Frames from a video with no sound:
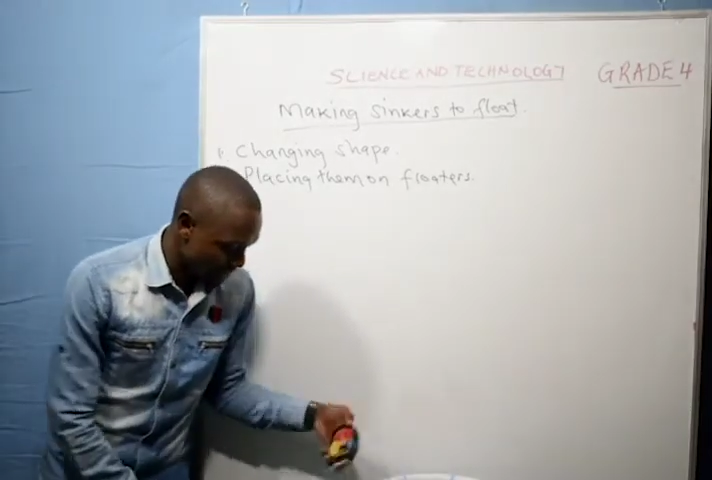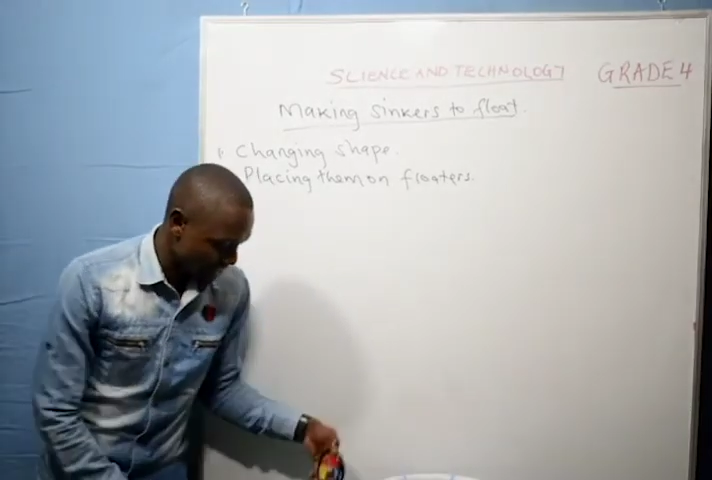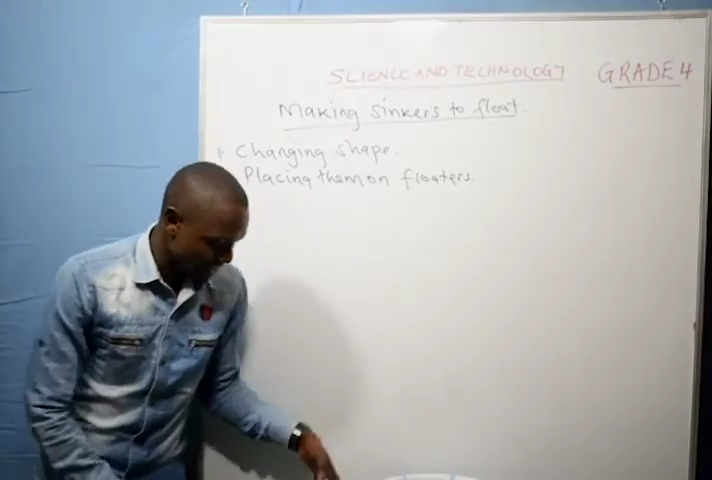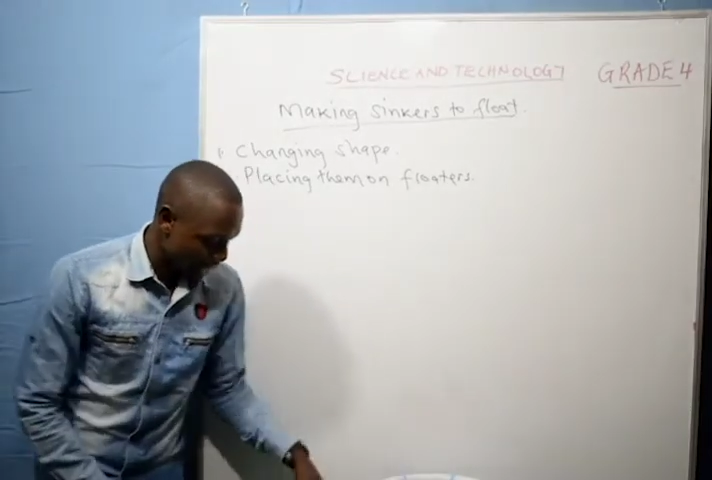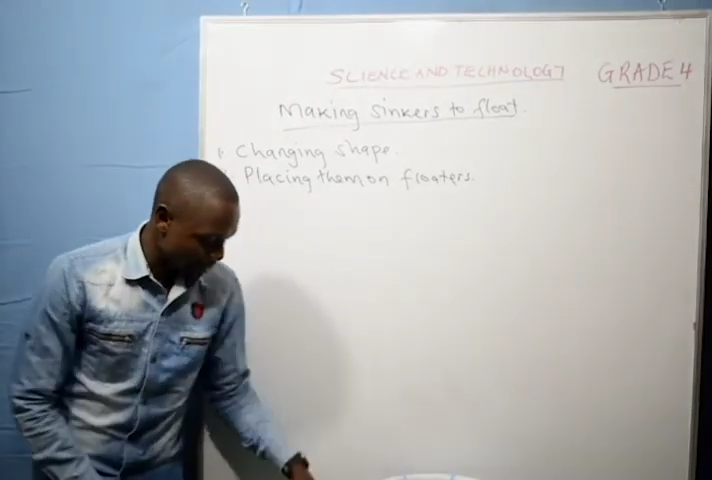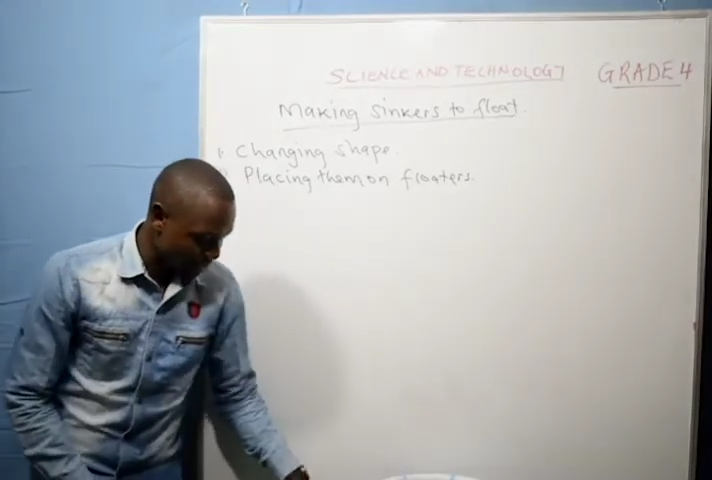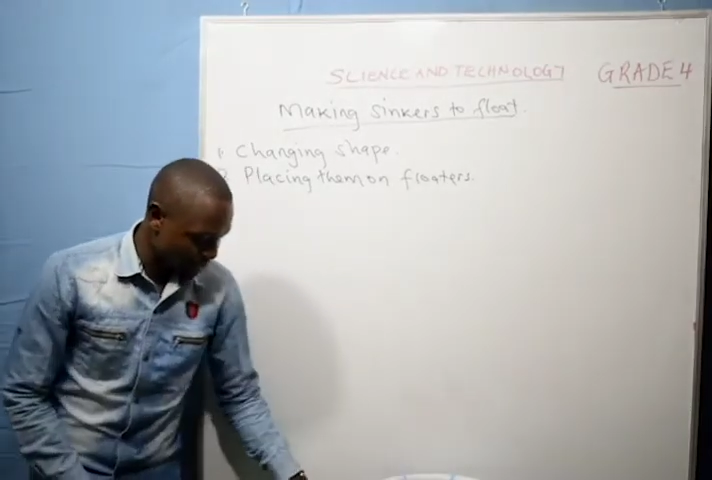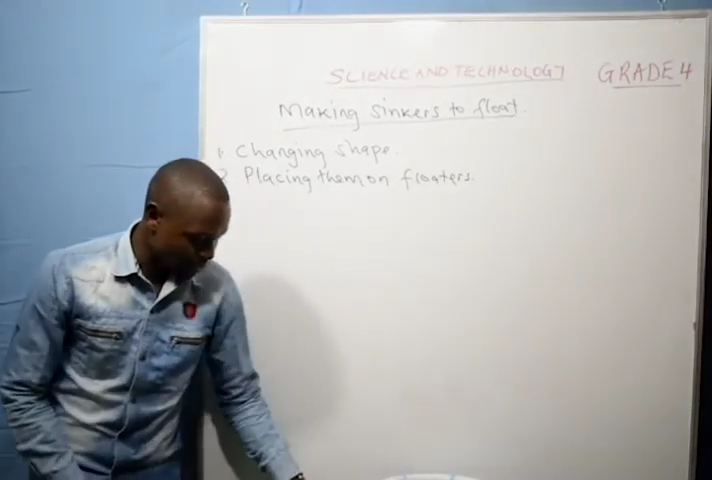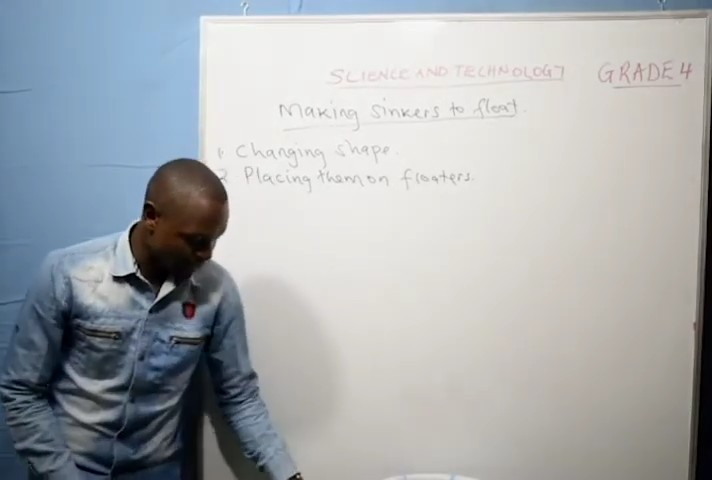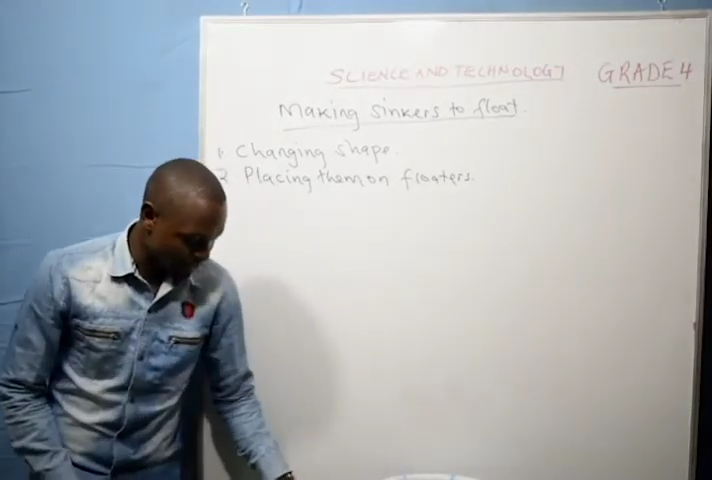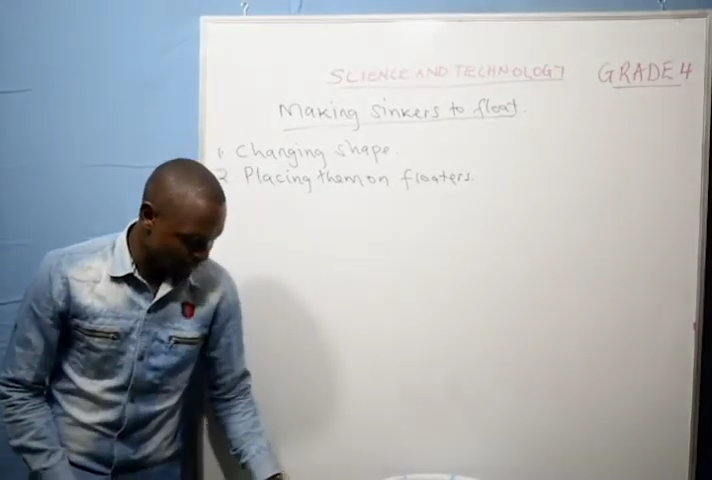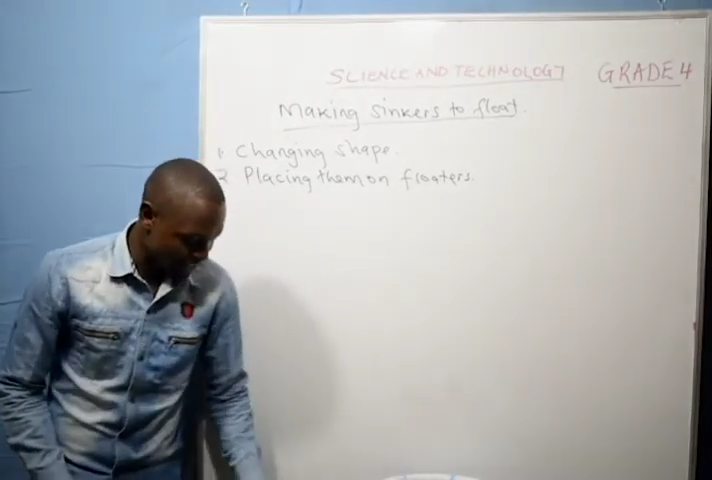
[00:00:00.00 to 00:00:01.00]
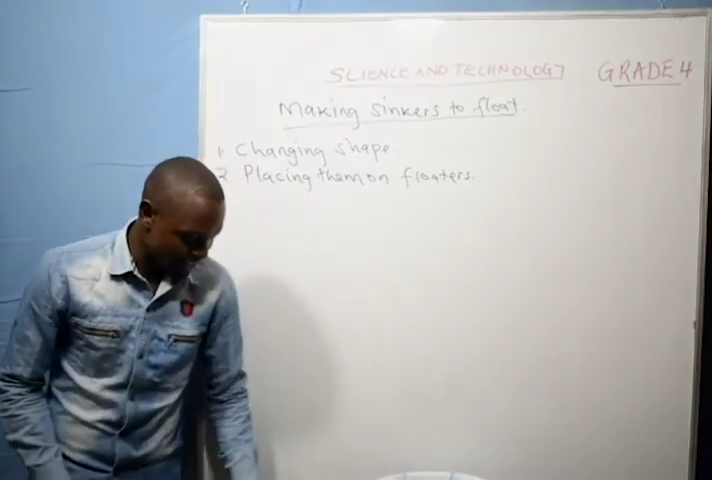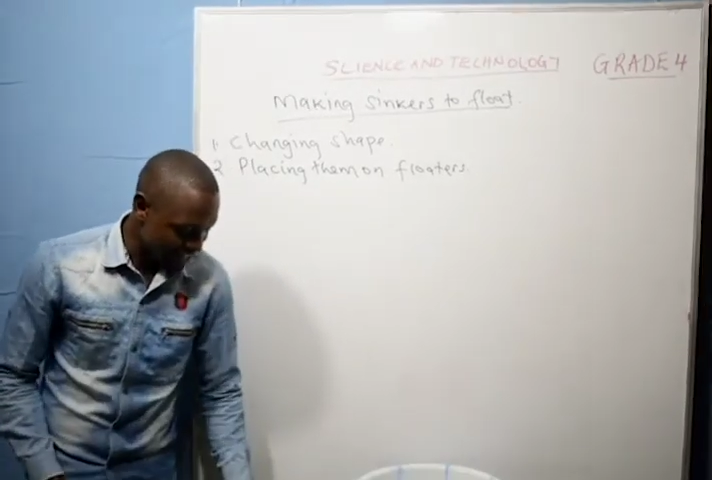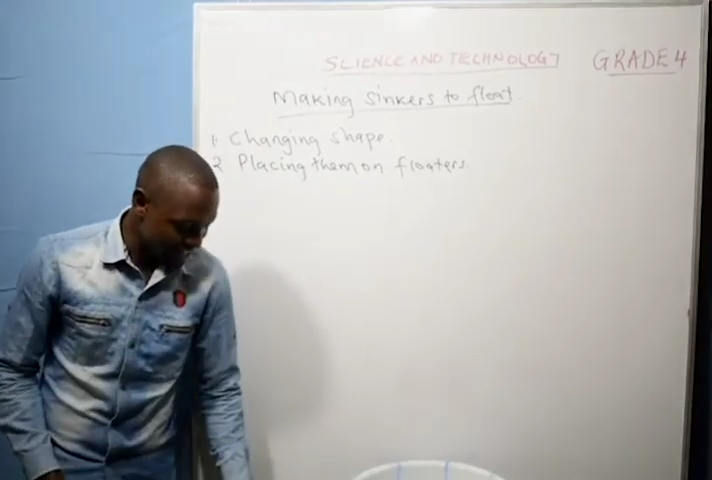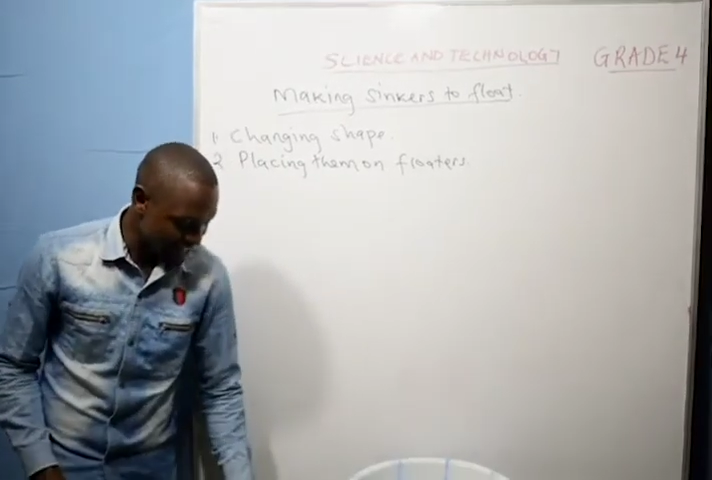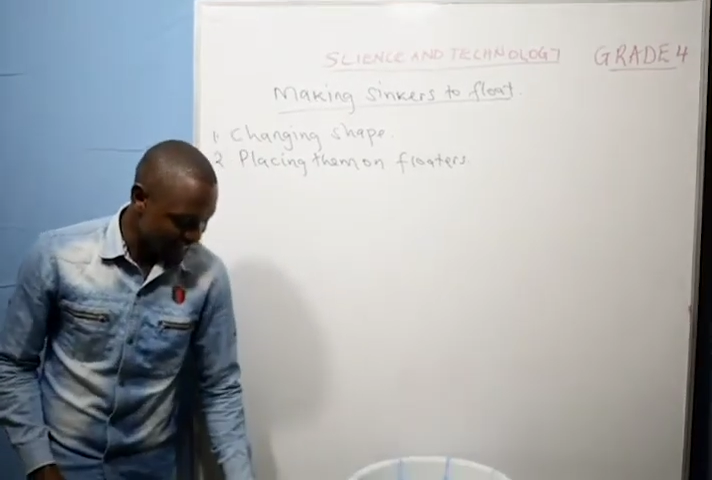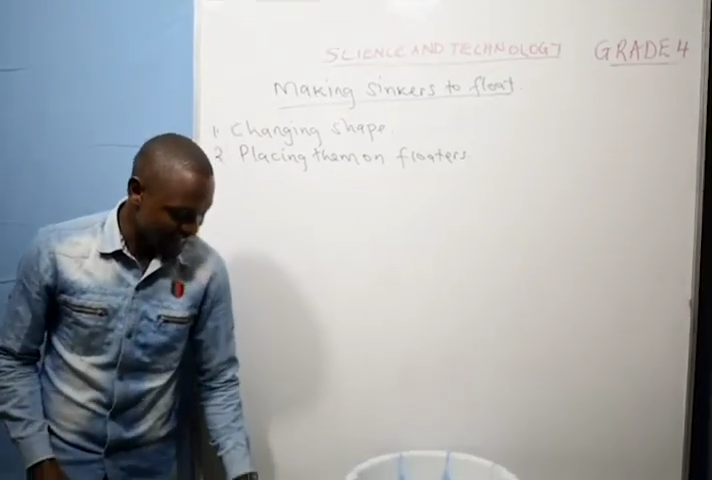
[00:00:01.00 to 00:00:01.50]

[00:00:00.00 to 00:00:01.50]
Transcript: a piece of nail.